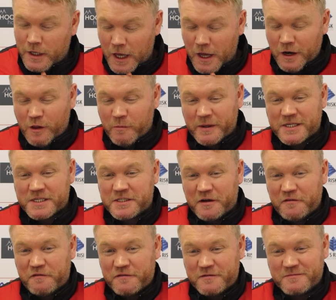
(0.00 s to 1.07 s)
Yeah, a little bit
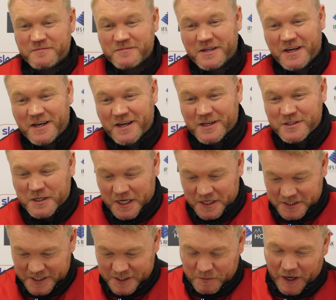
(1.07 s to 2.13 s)
stiff,
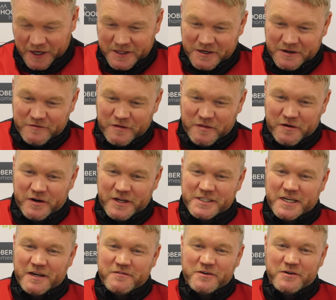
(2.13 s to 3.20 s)
as expected of a
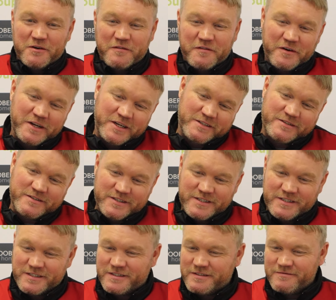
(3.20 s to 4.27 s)
37-year-old,
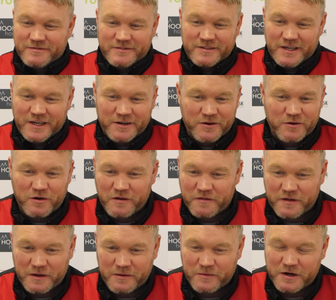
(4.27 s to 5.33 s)
38-year-old,
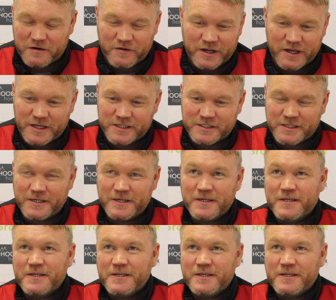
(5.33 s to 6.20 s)
I think, whatever he is.